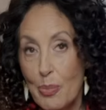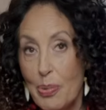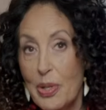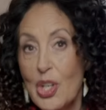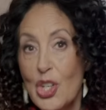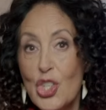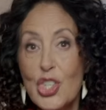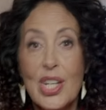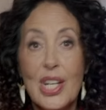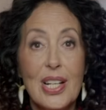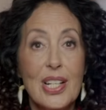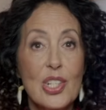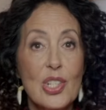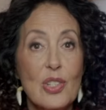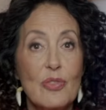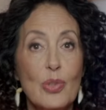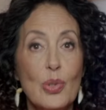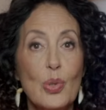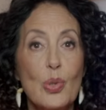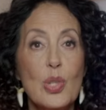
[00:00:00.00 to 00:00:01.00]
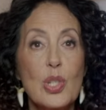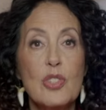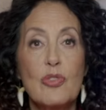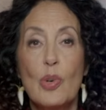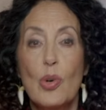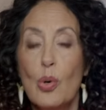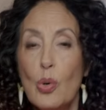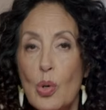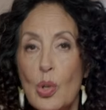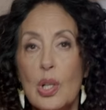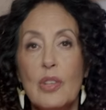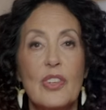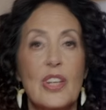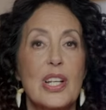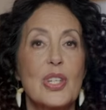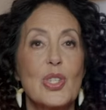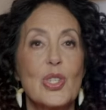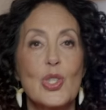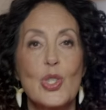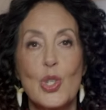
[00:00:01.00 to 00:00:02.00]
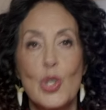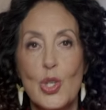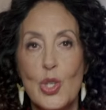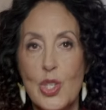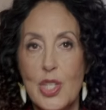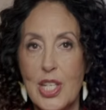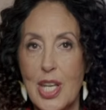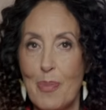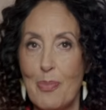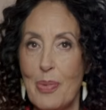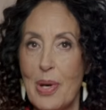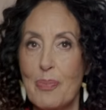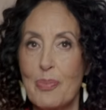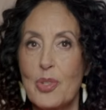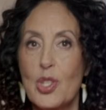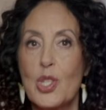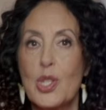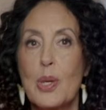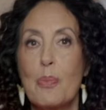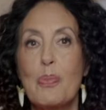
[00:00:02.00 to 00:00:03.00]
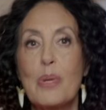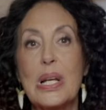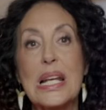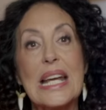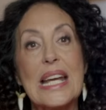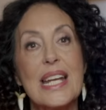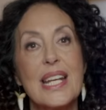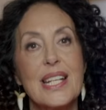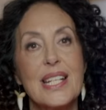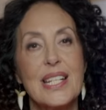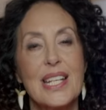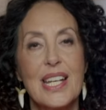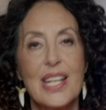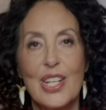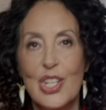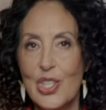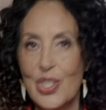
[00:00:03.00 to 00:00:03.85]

The big challenge, of course, for all of us is to step up to the plate,